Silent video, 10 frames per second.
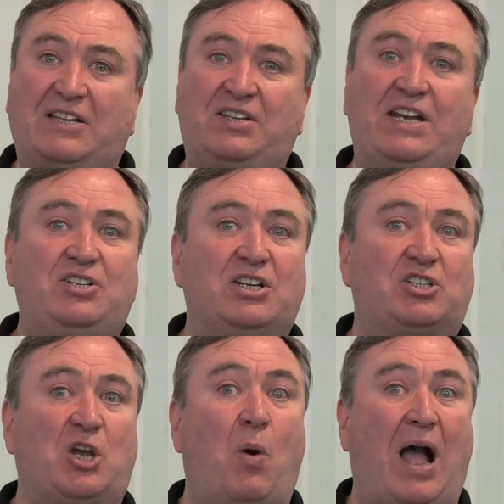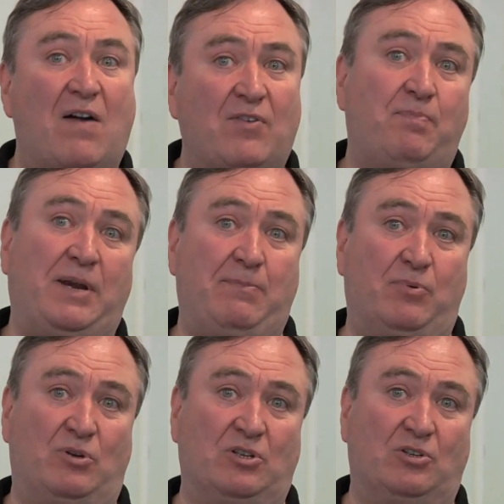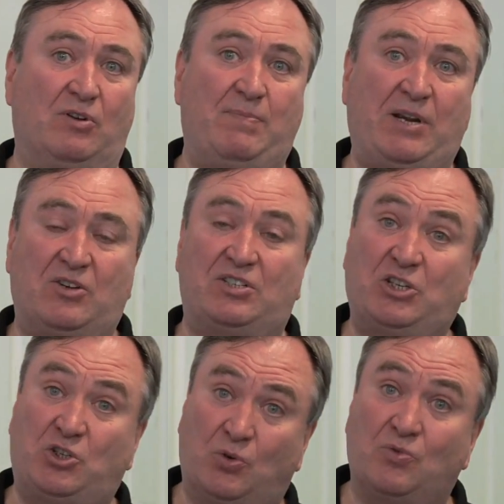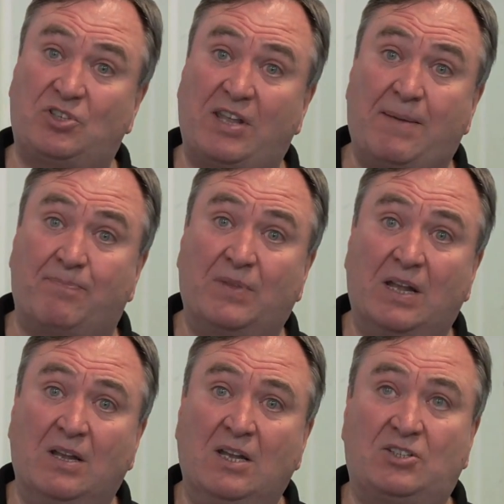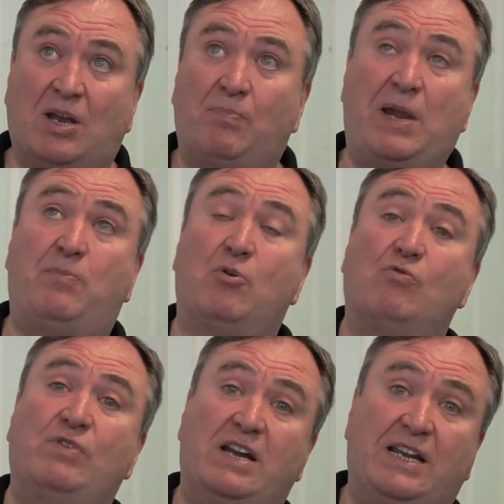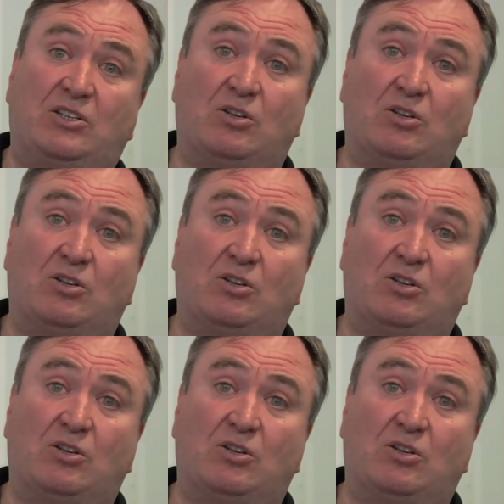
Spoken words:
I teach it so other people can do it because it suits them. Some people are really